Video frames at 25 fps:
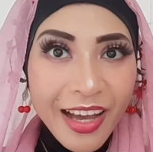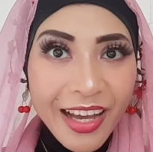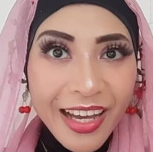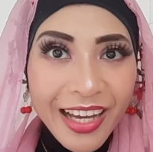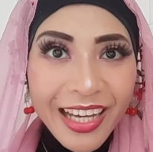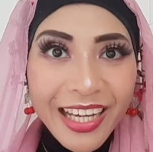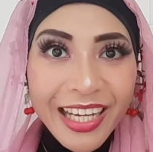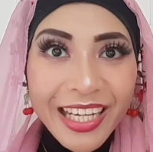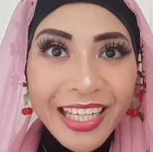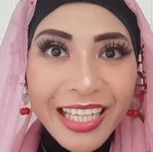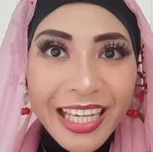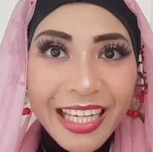
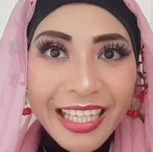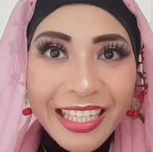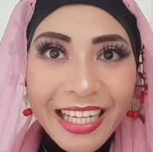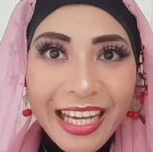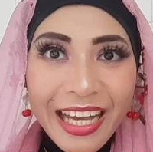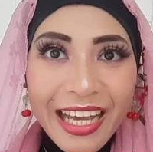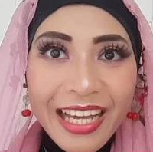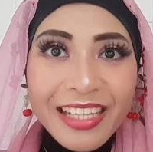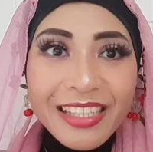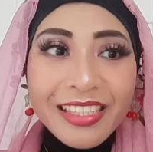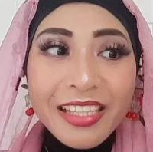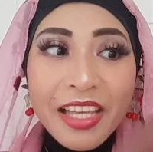Okay,
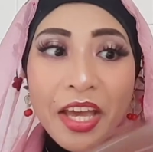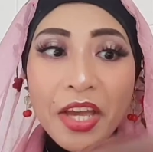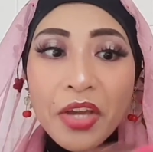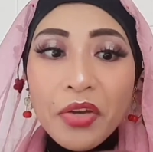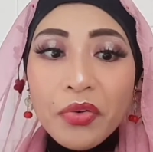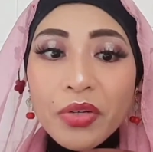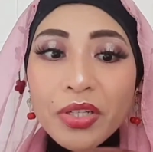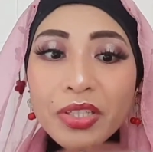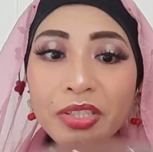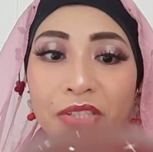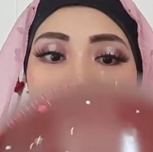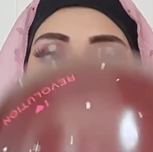guys, I
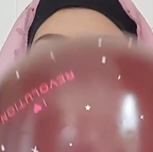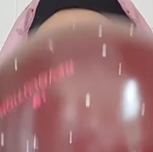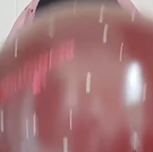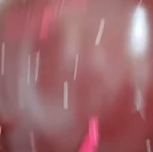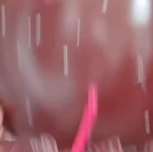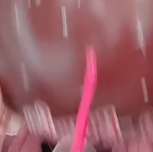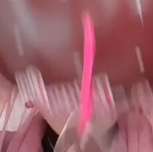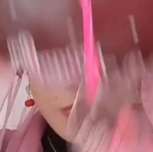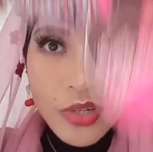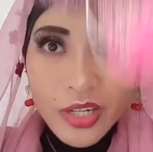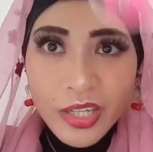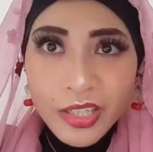want
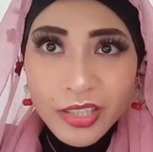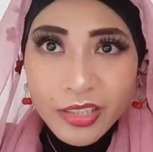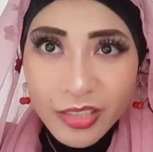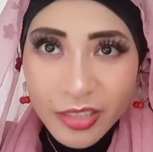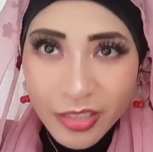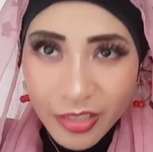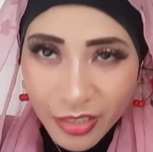to wear